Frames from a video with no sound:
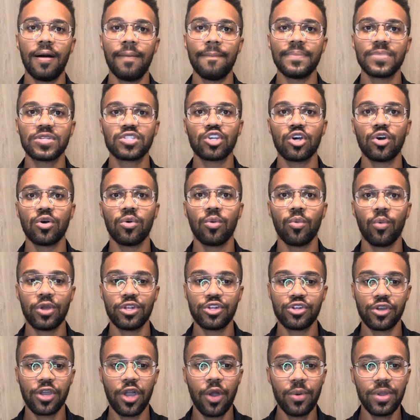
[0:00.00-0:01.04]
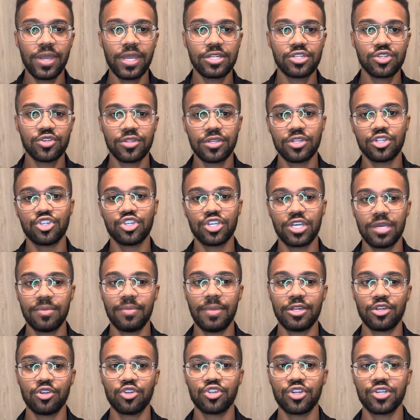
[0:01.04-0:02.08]
So when you're going into the gym
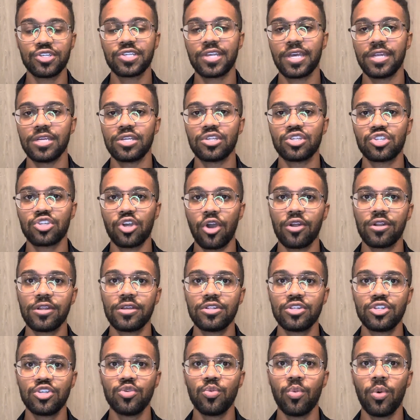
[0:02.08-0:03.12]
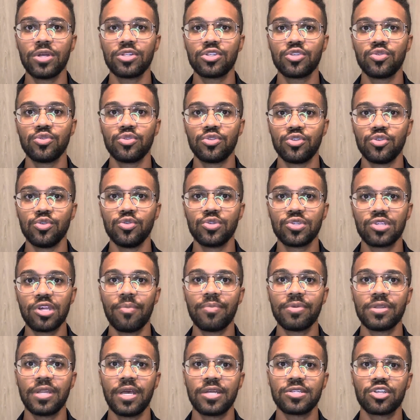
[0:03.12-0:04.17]
and you're just getting started, you want to do
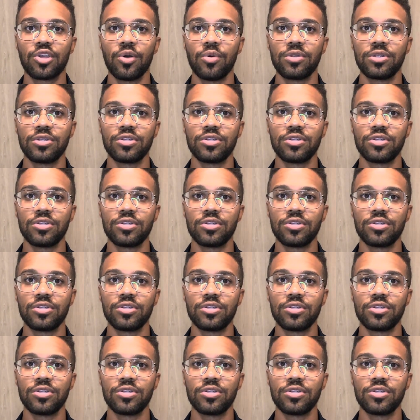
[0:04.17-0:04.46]
something that's going to